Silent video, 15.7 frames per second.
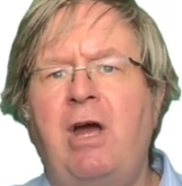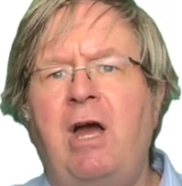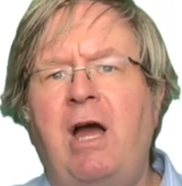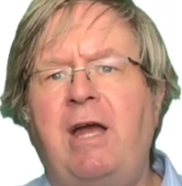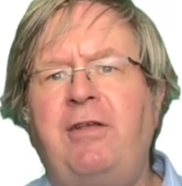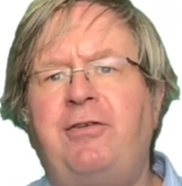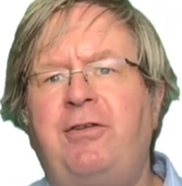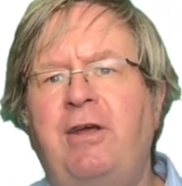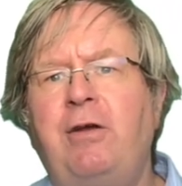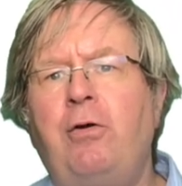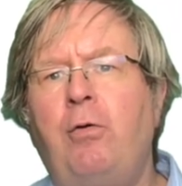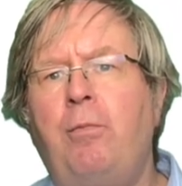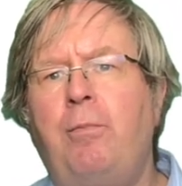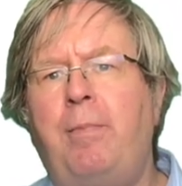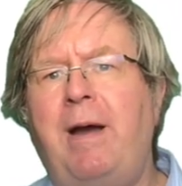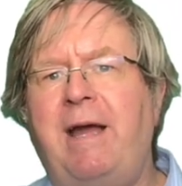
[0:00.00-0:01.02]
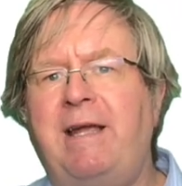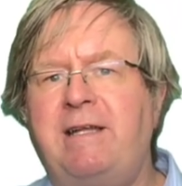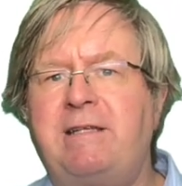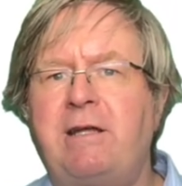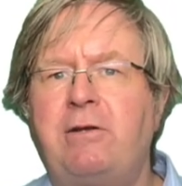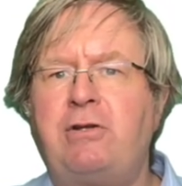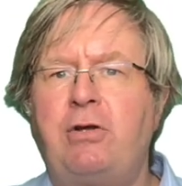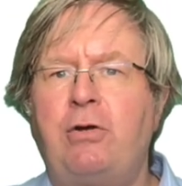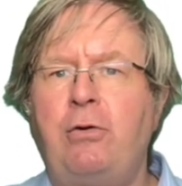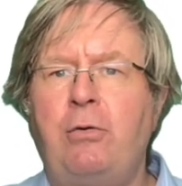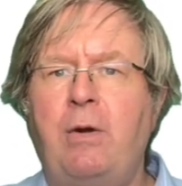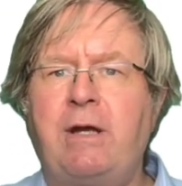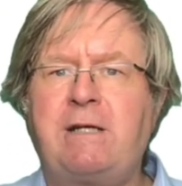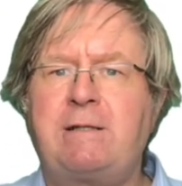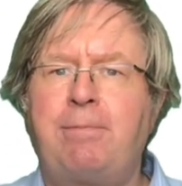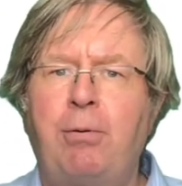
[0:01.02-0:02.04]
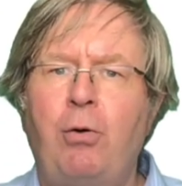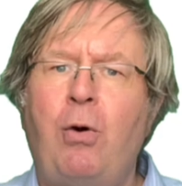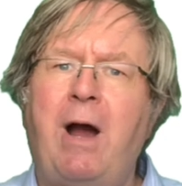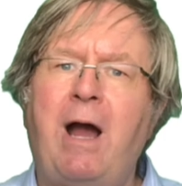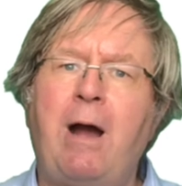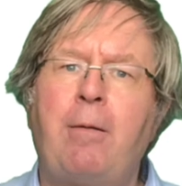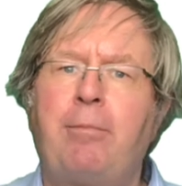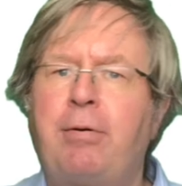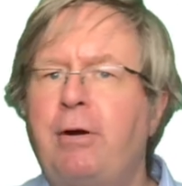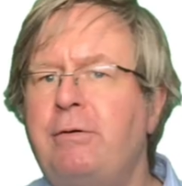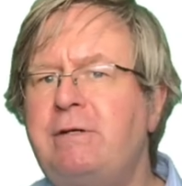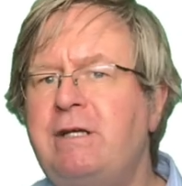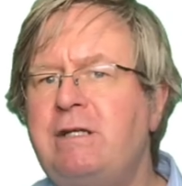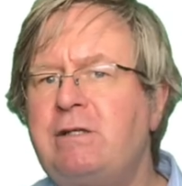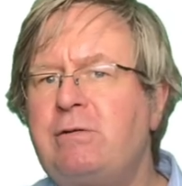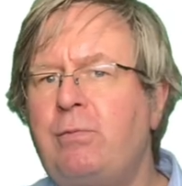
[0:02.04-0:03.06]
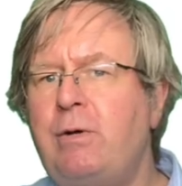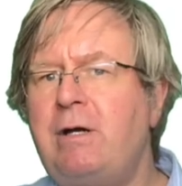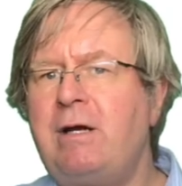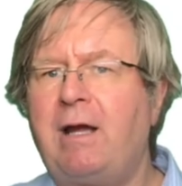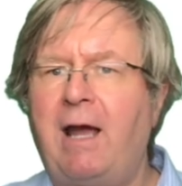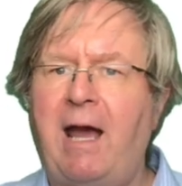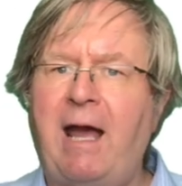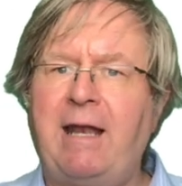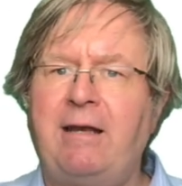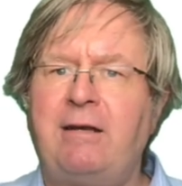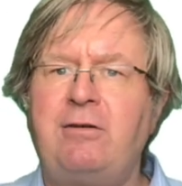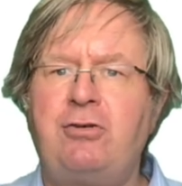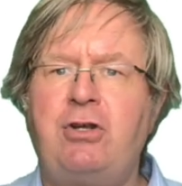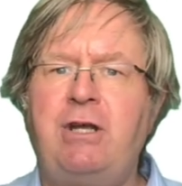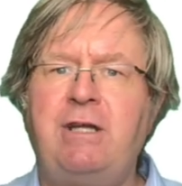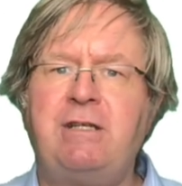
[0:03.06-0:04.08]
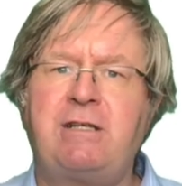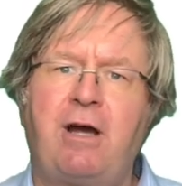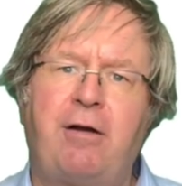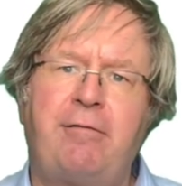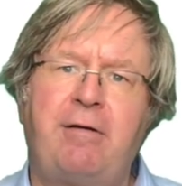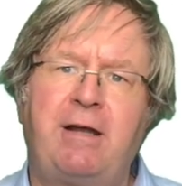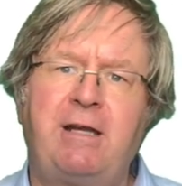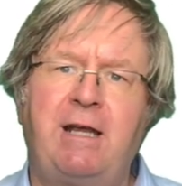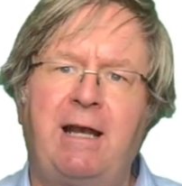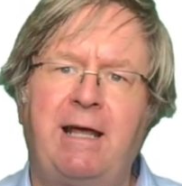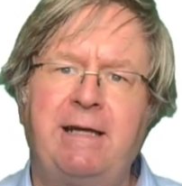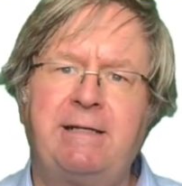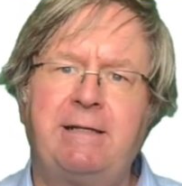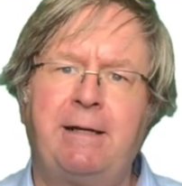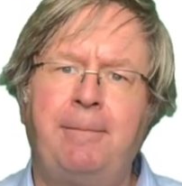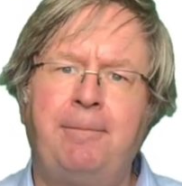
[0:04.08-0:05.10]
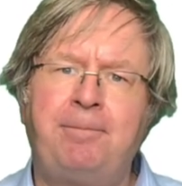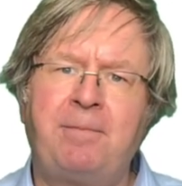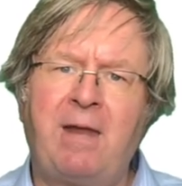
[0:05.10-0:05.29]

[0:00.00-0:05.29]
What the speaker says: a single base to explore how proteins work and genes are regulated.